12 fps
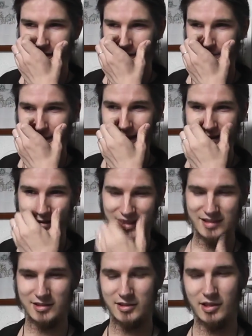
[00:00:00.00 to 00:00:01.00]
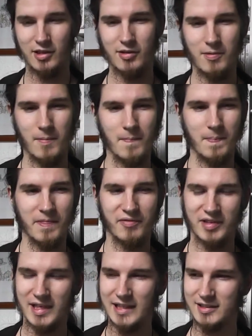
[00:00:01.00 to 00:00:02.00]
But like I said, you know, for
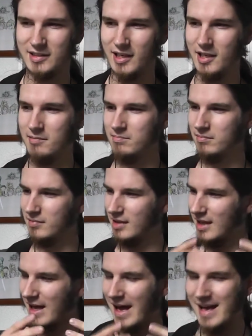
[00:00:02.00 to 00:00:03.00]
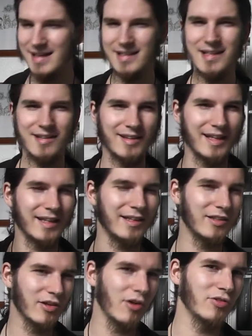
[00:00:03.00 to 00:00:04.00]
the next time, anything
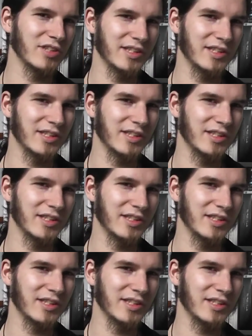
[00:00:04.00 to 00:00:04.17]
goes.